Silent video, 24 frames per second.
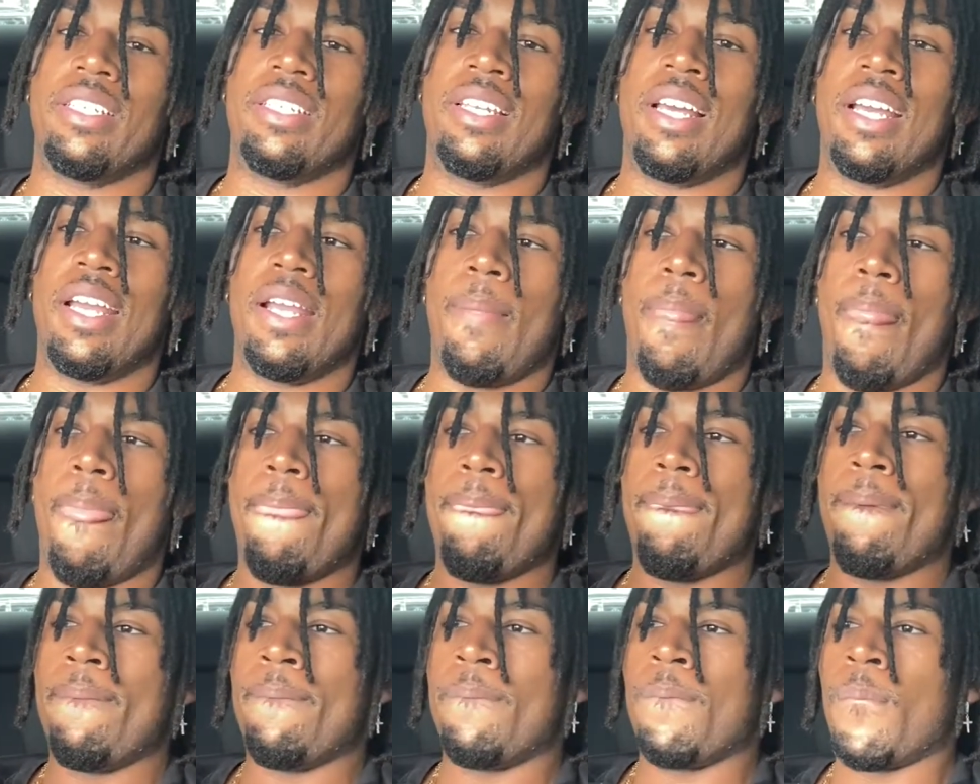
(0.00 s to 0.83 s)
Like
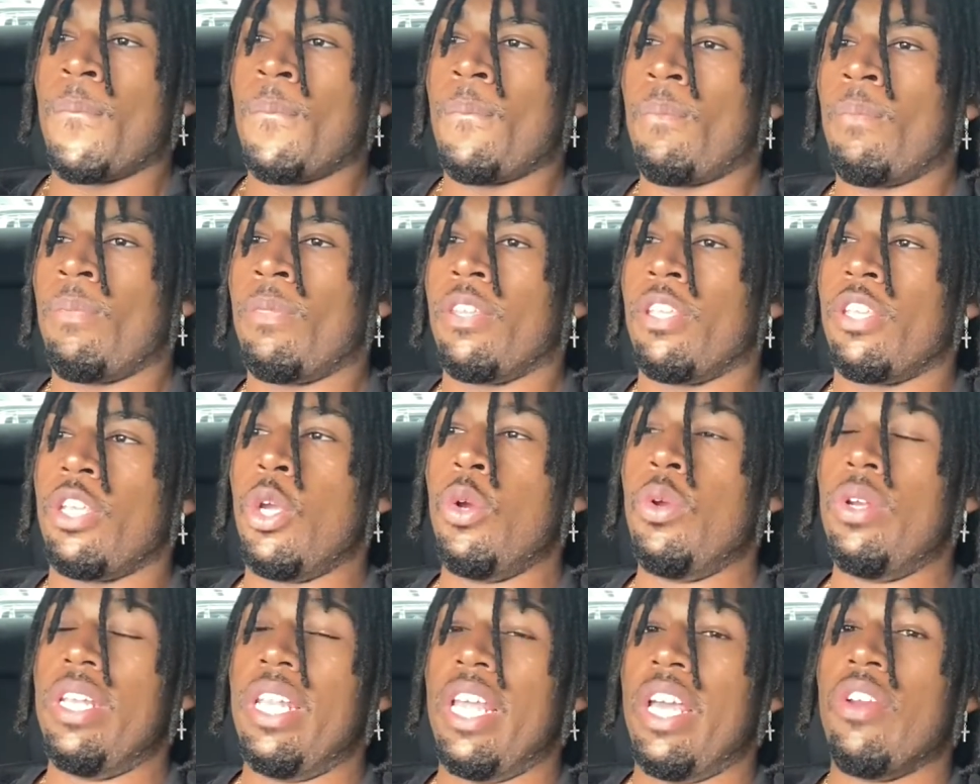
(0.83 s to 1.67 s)

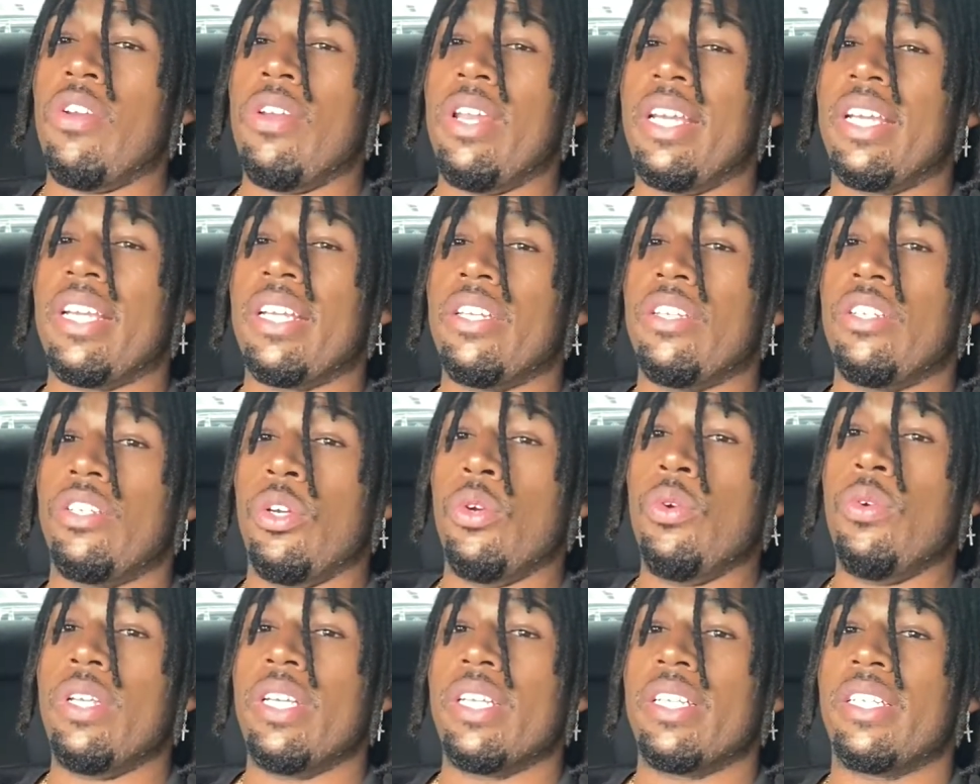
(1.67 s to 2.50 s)
you literally could
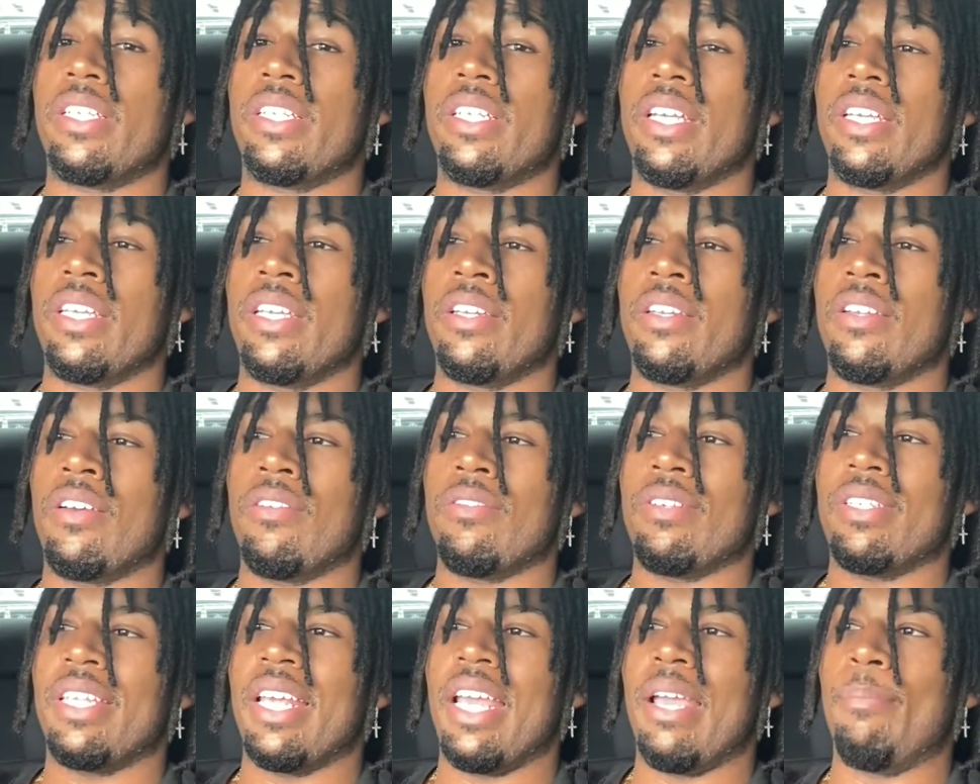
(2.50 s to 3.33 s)
do this shit, you know what I'm
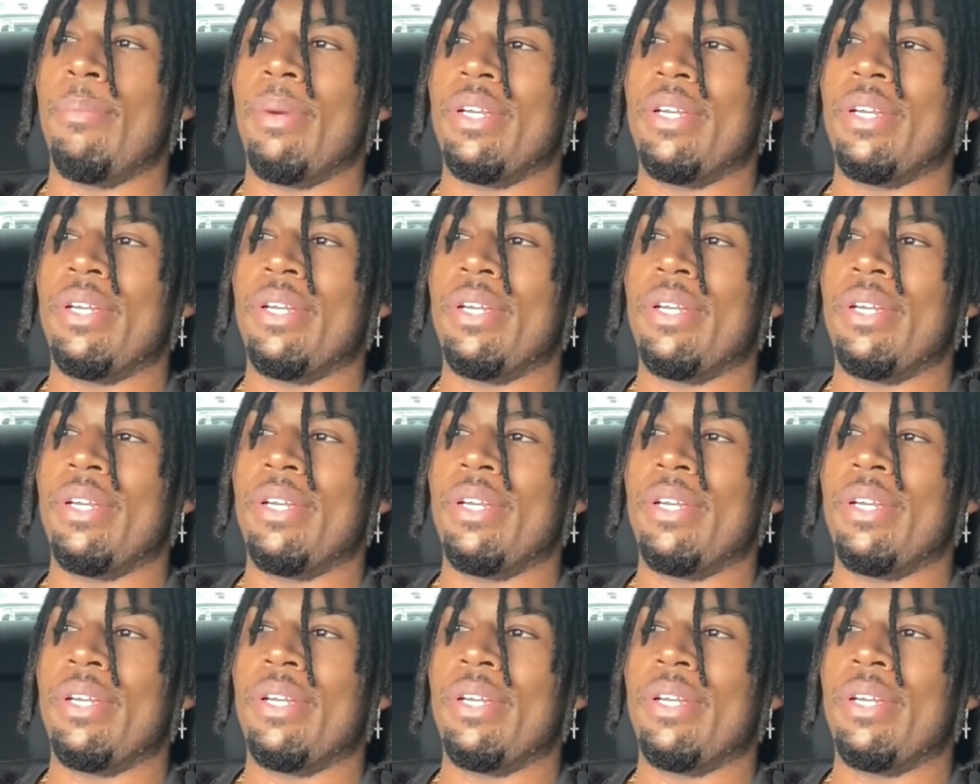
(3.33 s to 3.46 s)
saying?